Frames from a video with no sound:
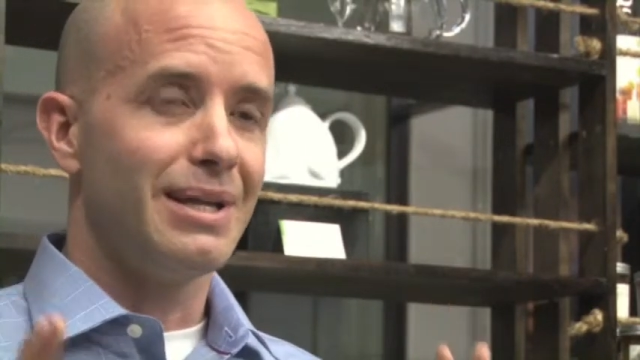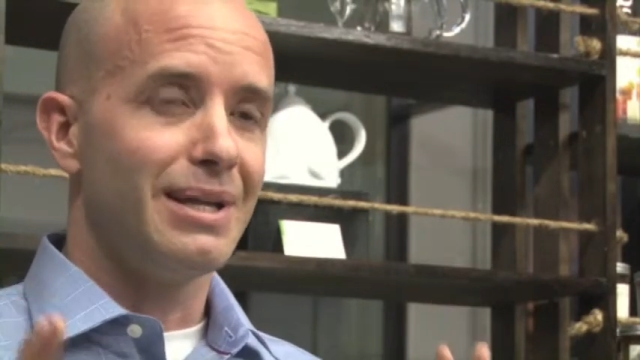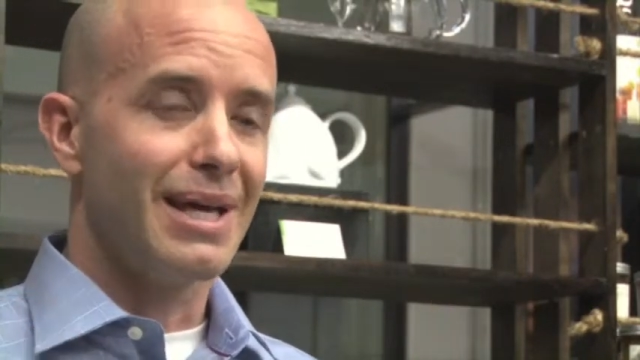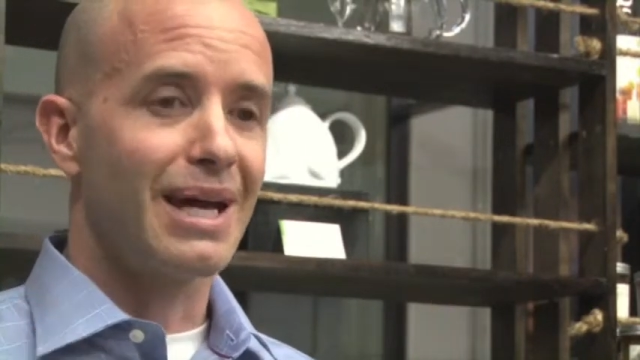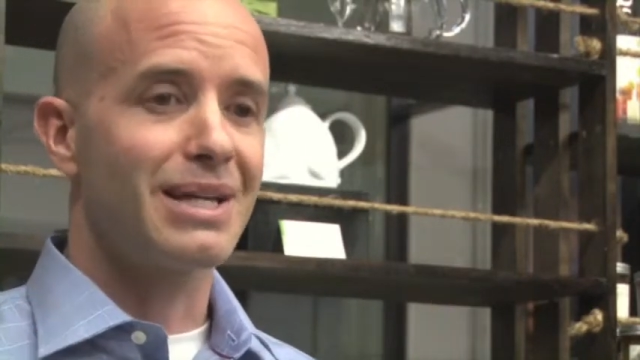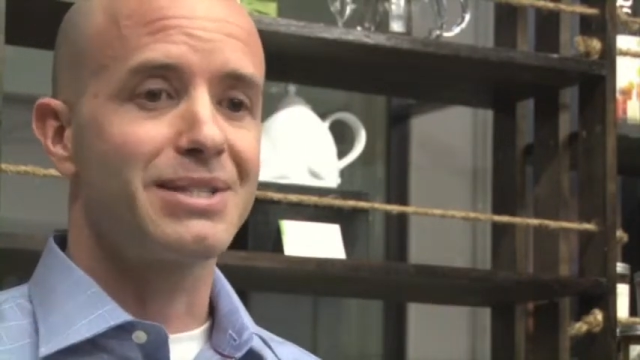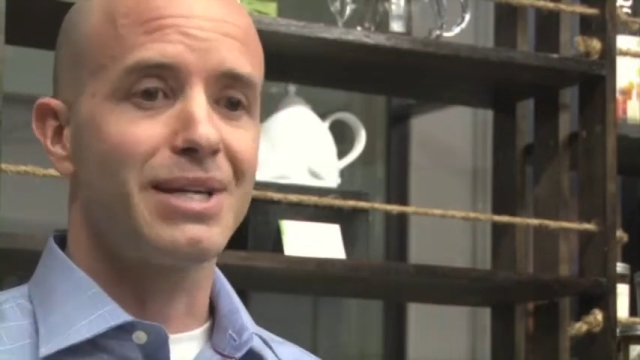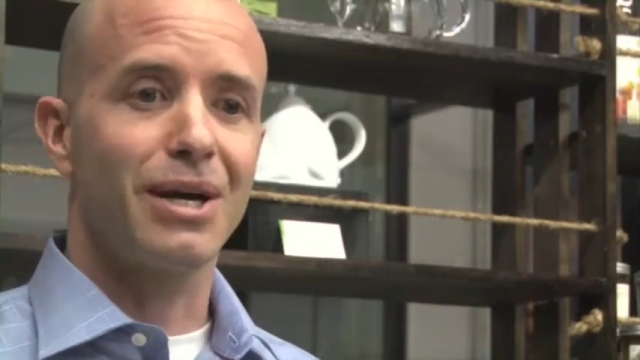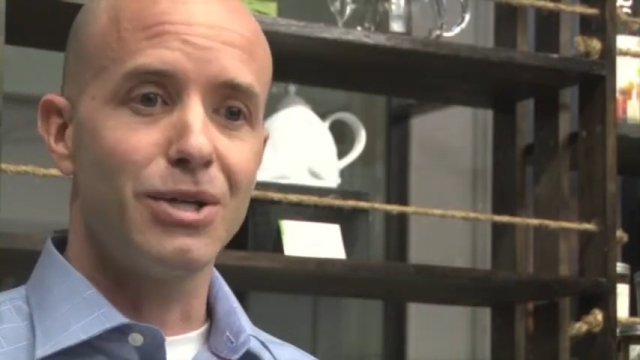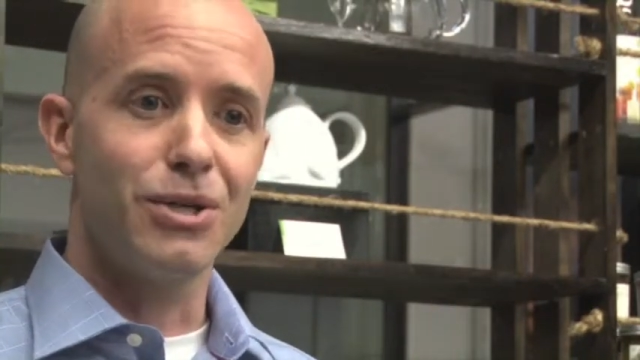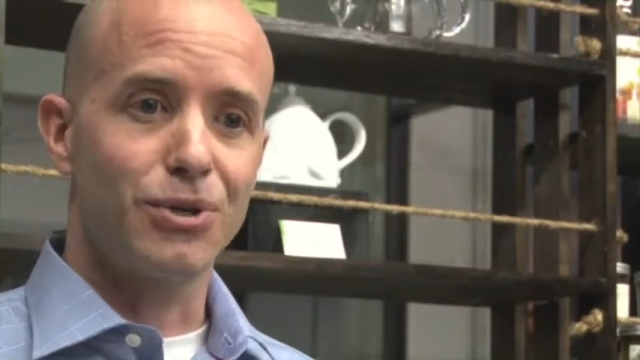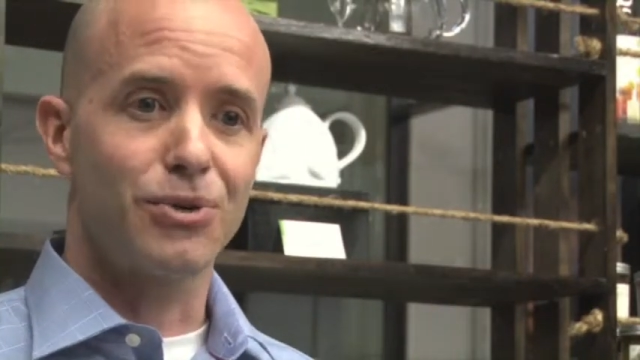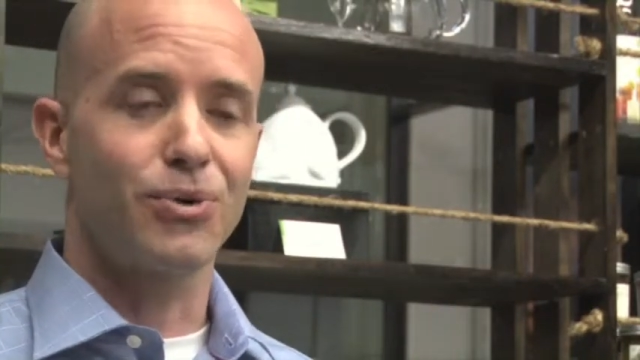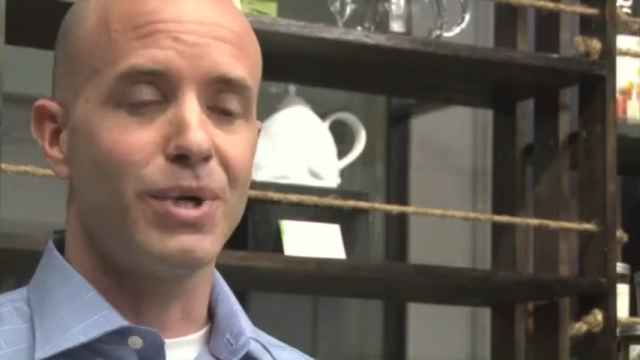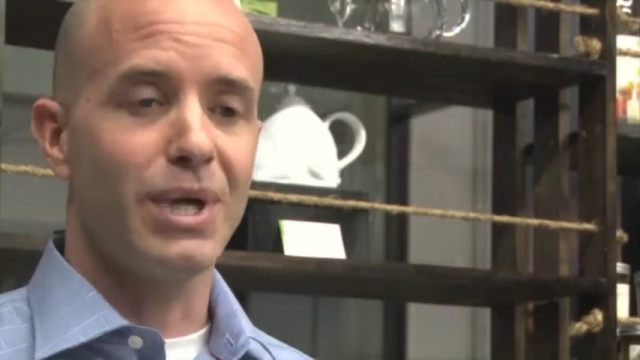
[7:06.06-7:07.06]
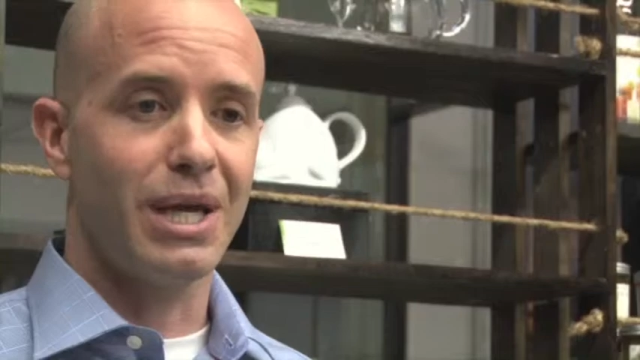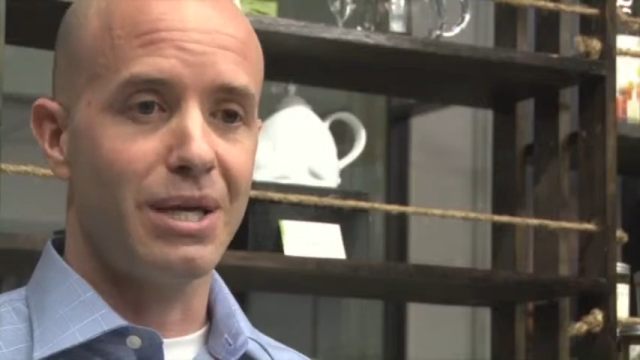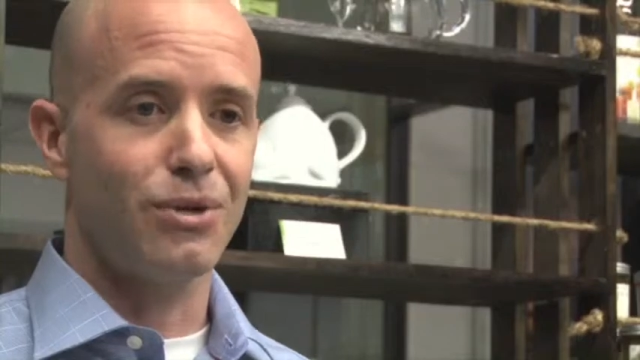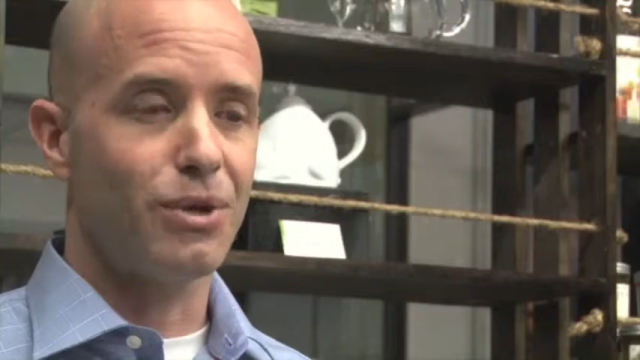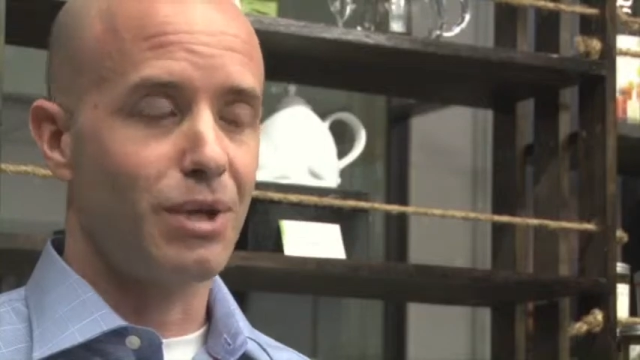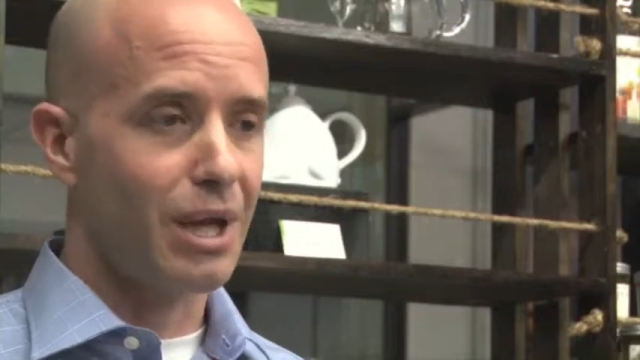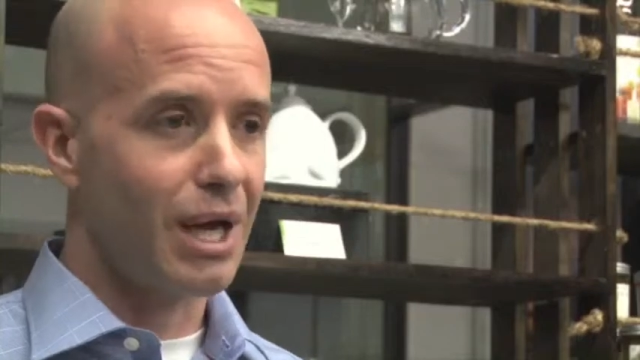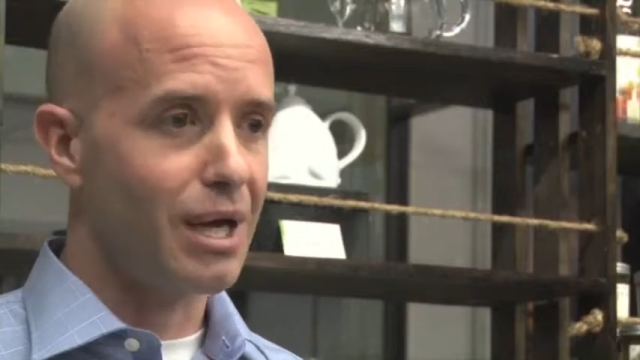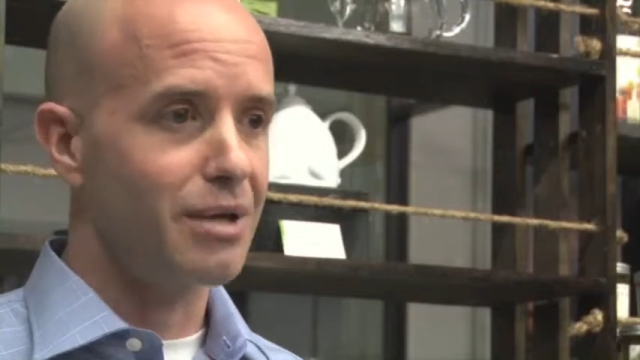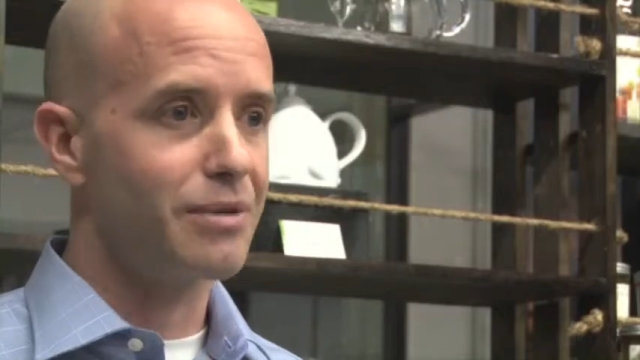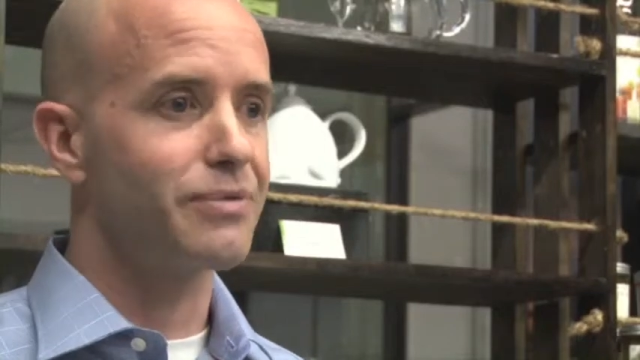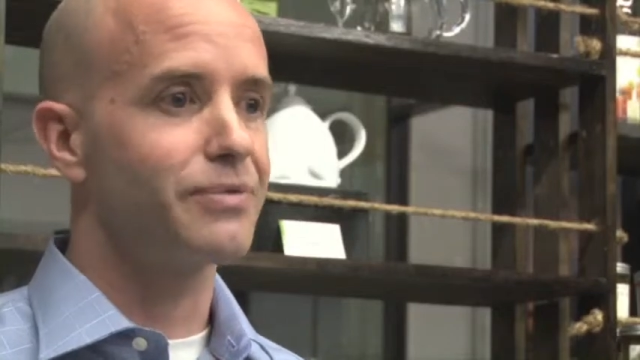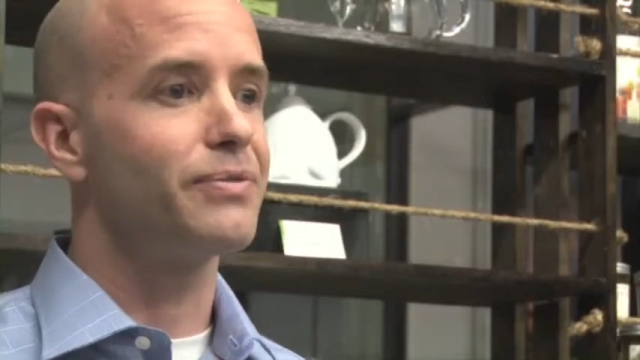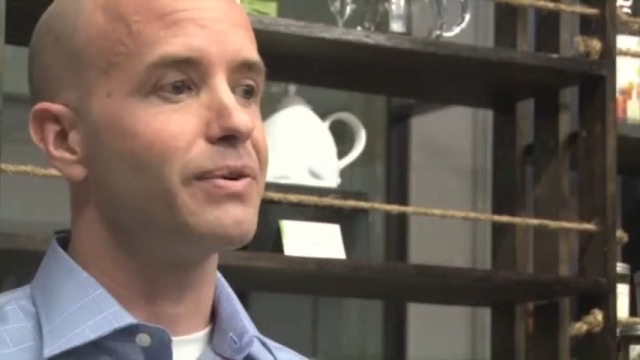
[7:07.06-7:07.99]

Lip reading: that's how you create your life